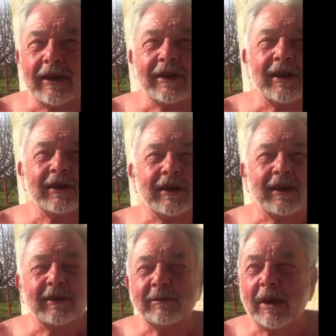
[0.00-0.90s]
And
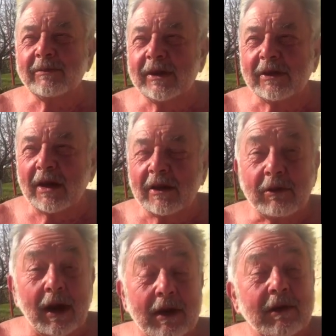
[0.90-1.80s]

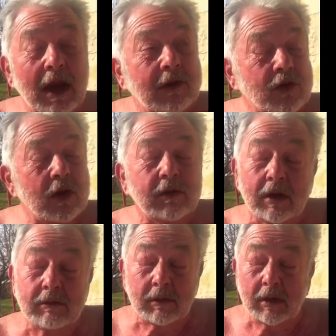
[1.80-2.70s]
in truth,
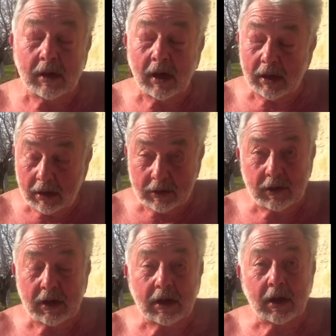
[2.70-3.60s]
I like
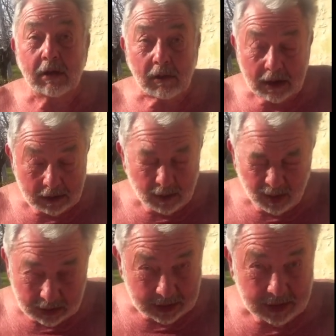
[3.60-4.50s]
drinking it in great
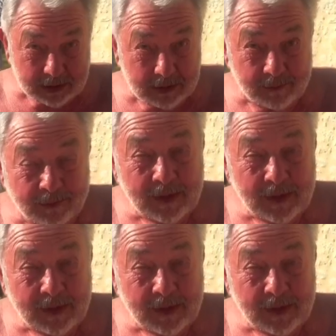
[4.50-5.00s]
quantities.